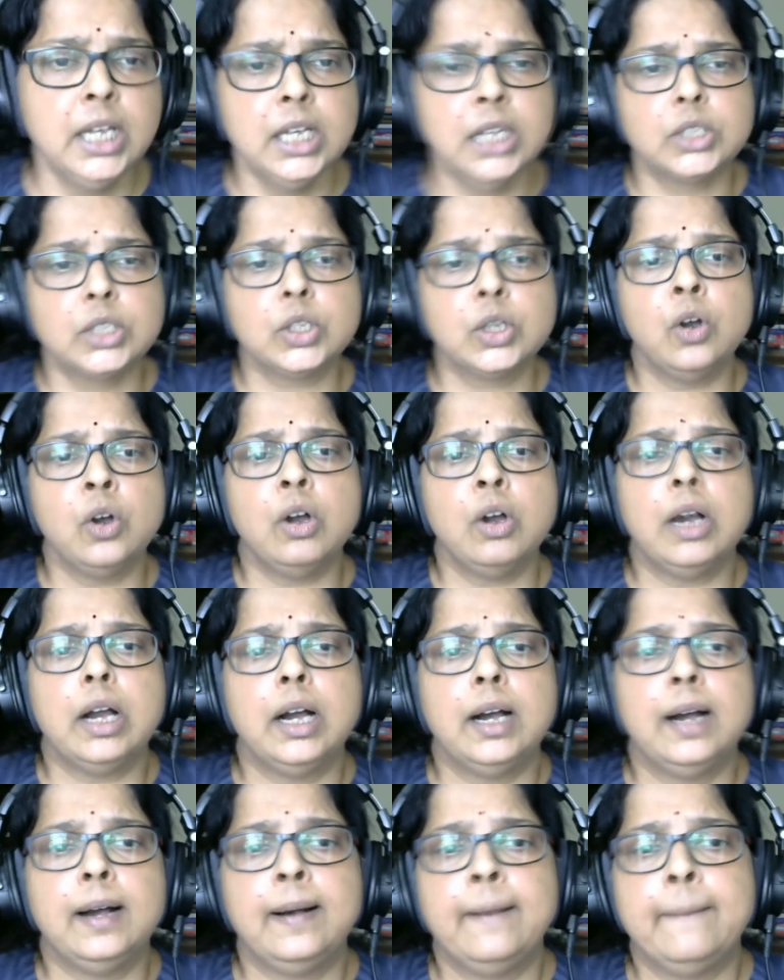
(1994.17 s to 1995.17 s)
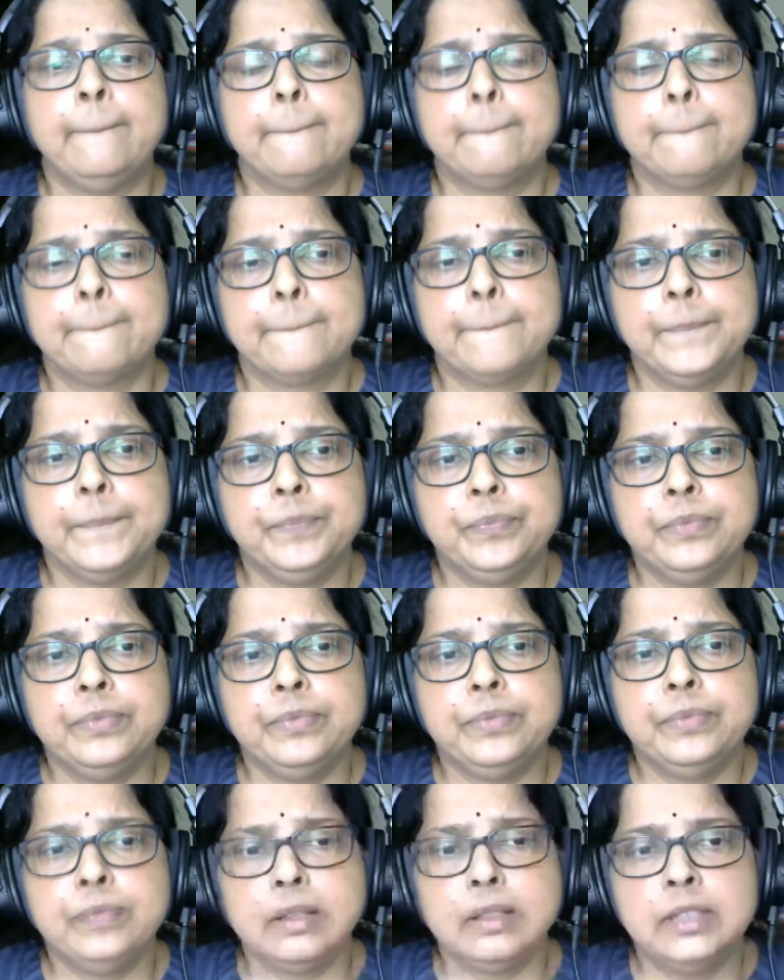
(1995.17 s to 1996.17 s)
So
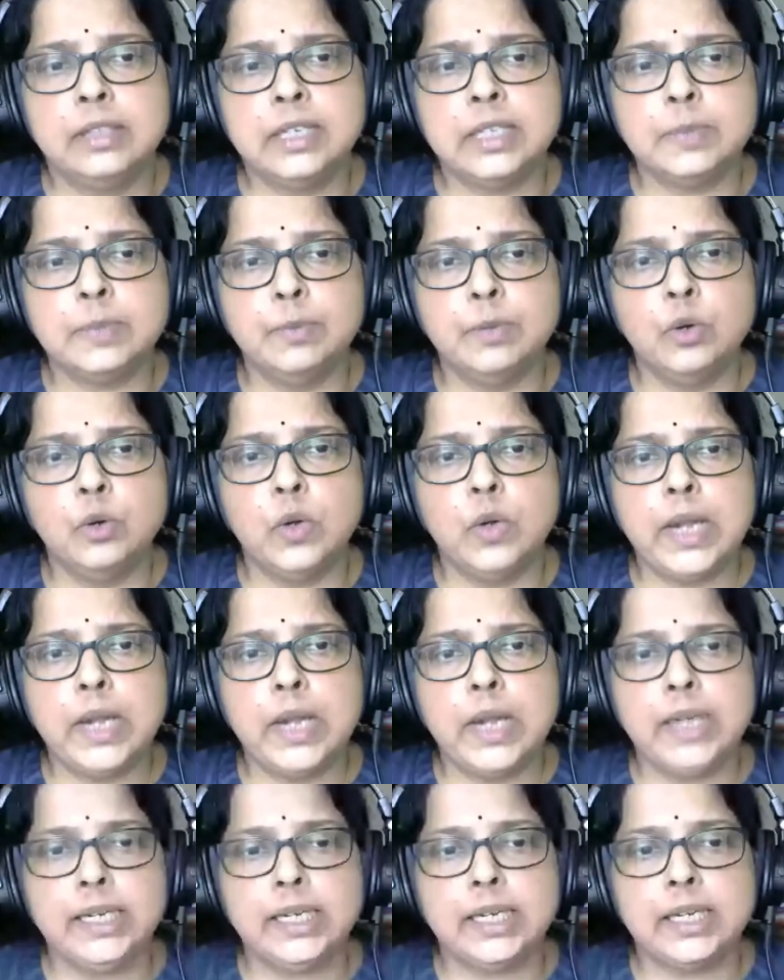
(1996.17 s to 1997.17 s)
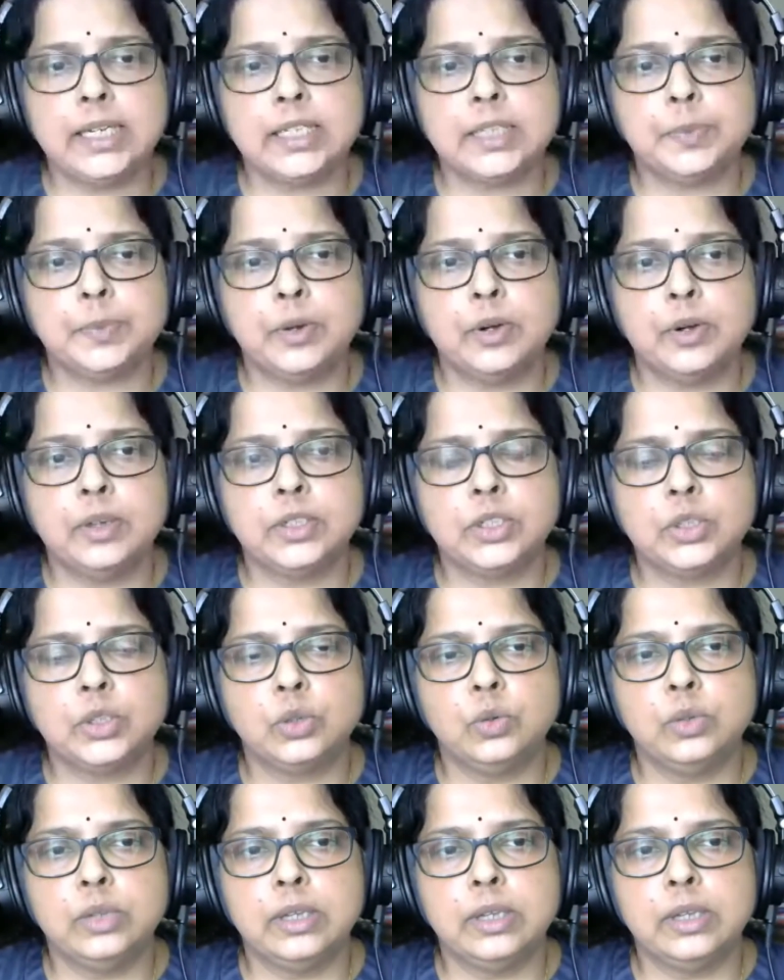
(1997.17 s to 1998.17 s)
this blue line corresponds
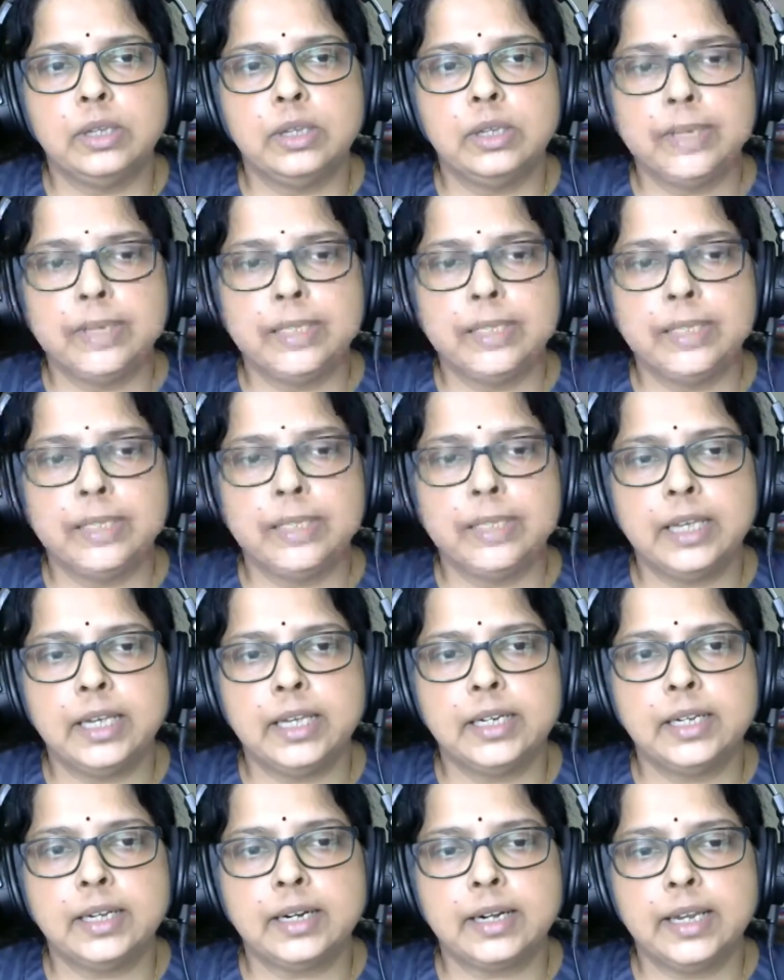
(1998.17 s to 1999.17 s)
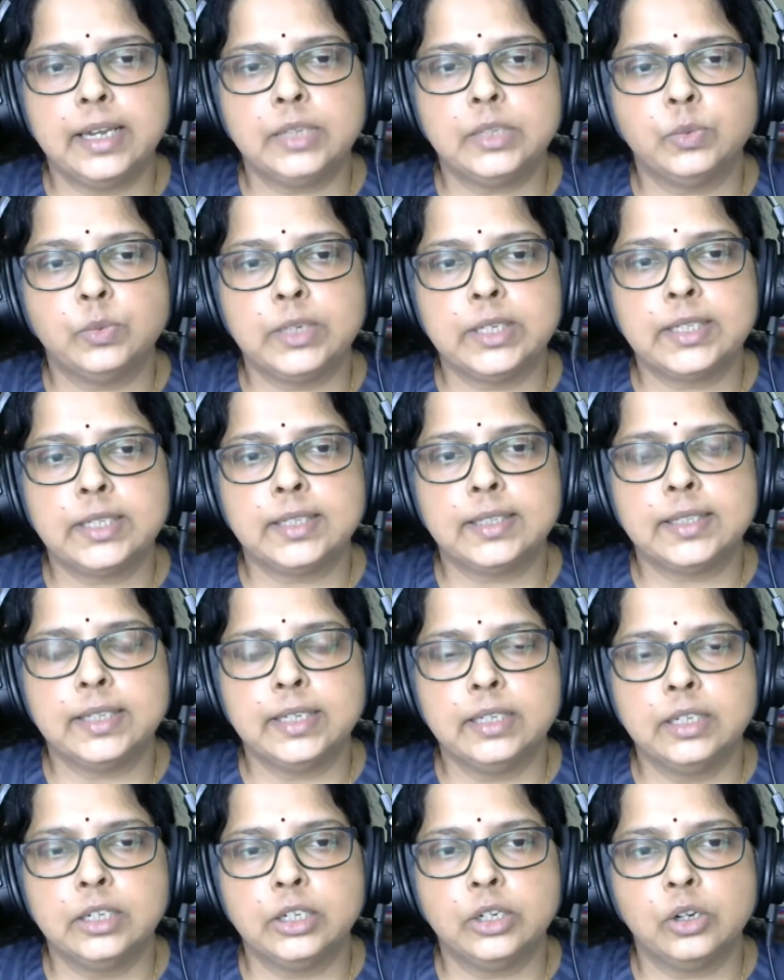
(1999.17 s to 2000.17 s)
to the bit error rate versus
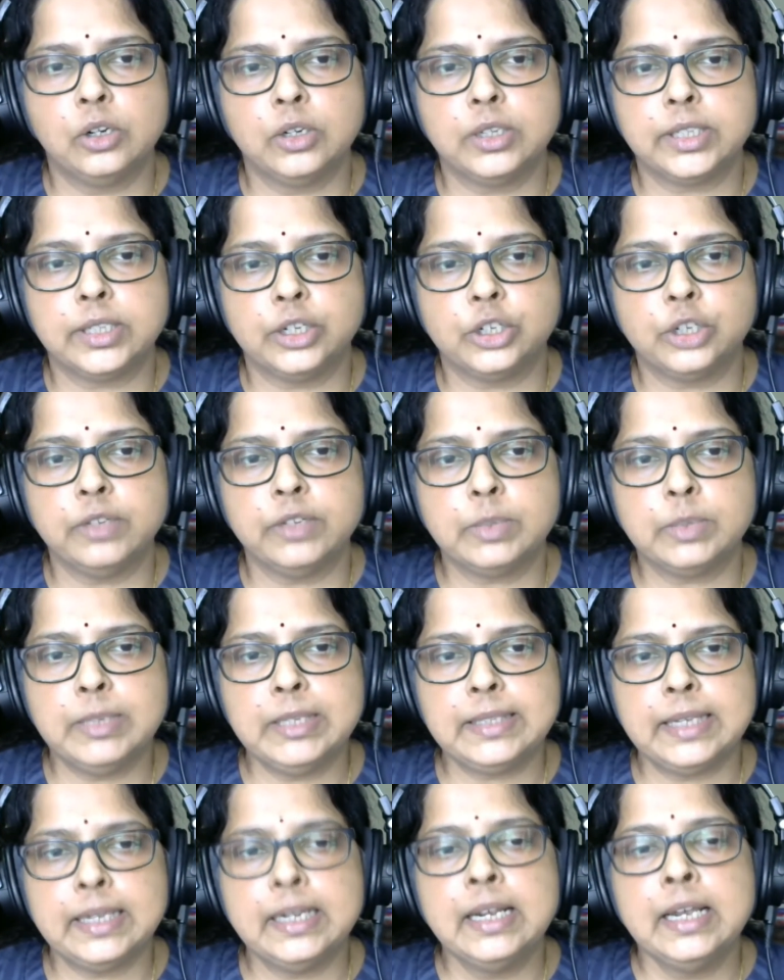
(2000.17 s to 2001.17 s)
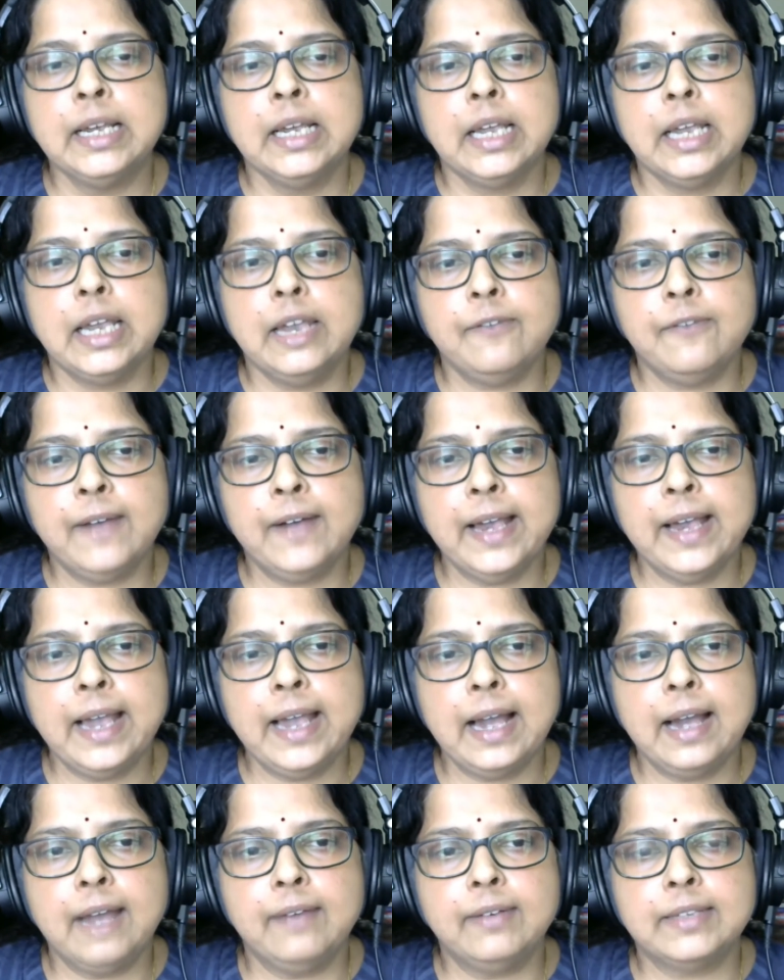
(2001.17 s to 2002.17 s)
signal to noise ratio, which means that if I
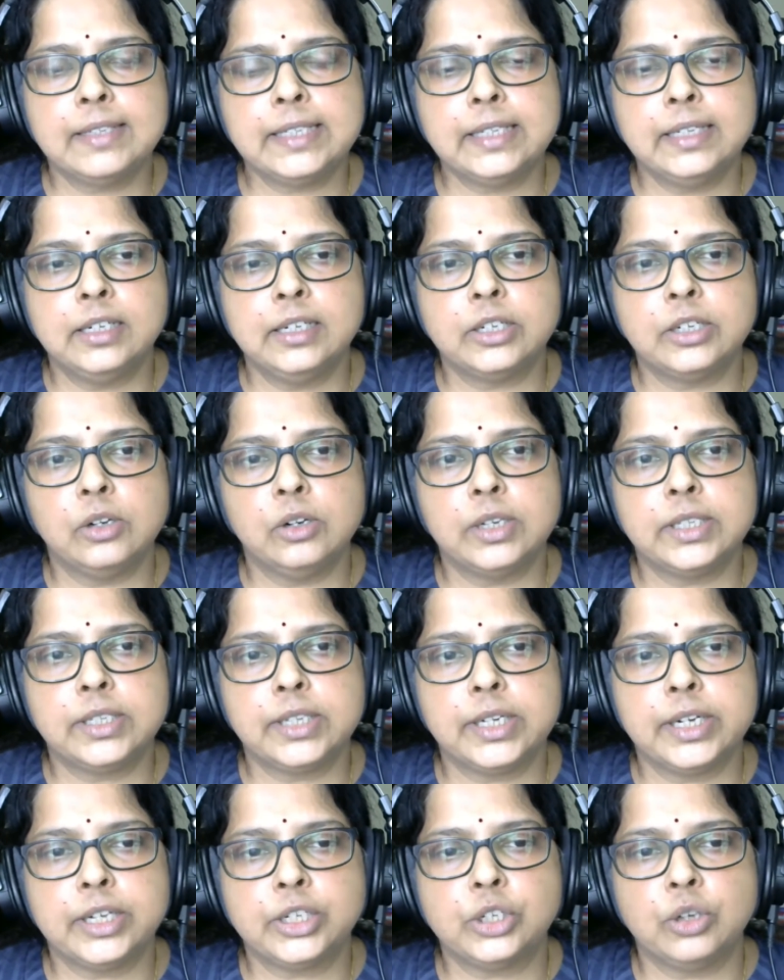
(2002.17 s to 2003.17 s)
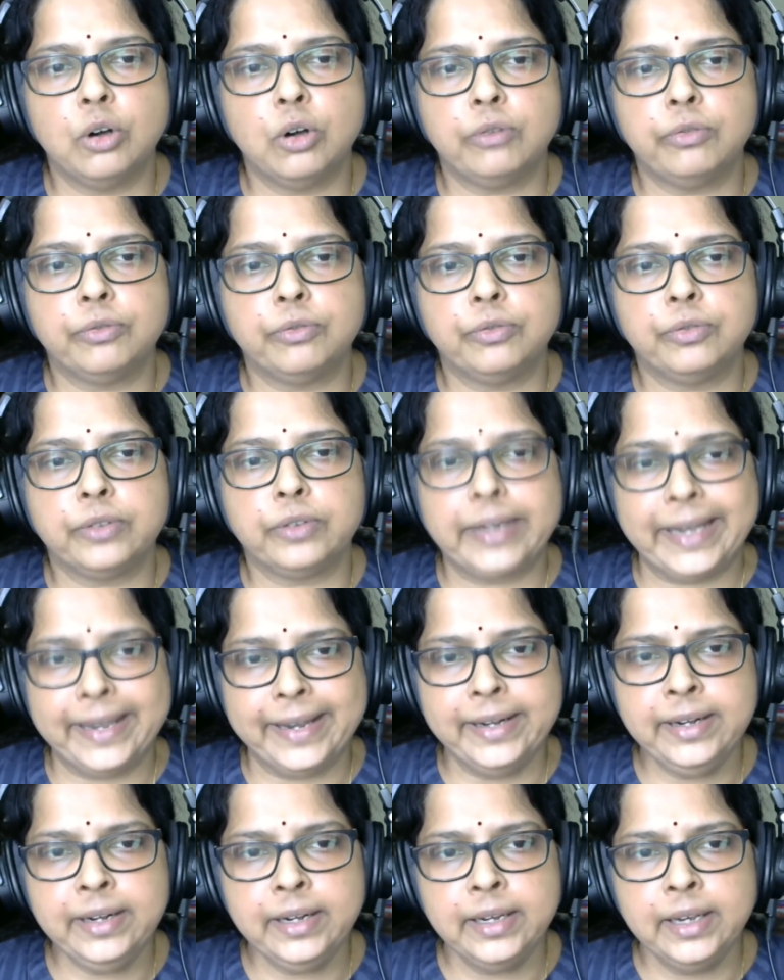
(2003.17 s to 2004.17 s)
have a signal to noise ratio of
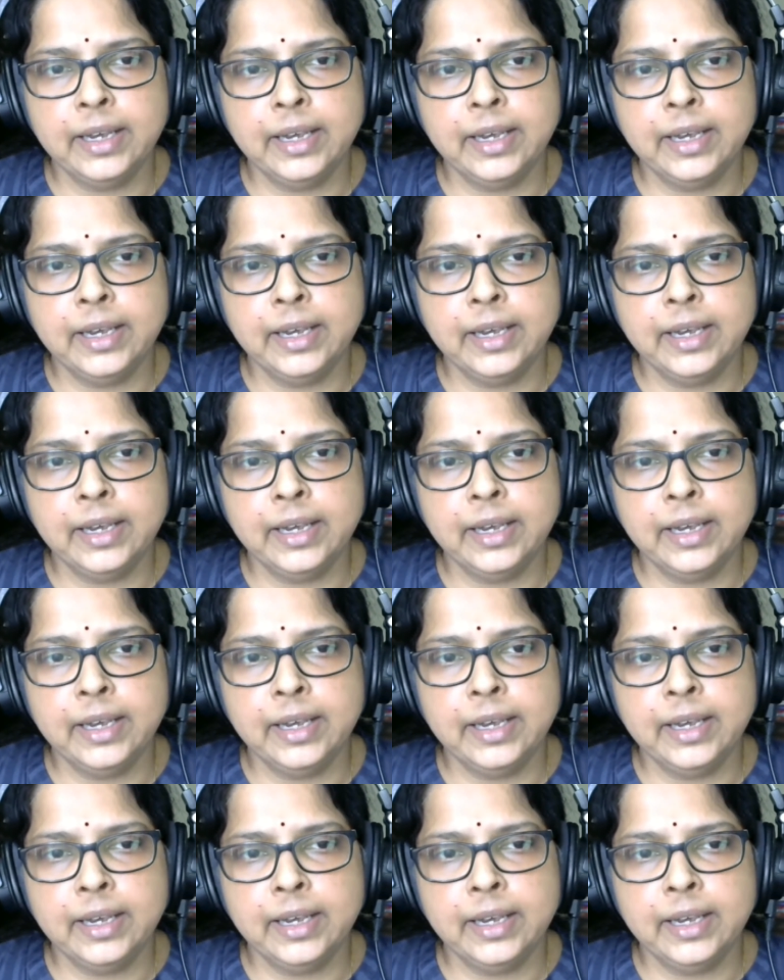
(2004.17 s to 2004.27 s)
10,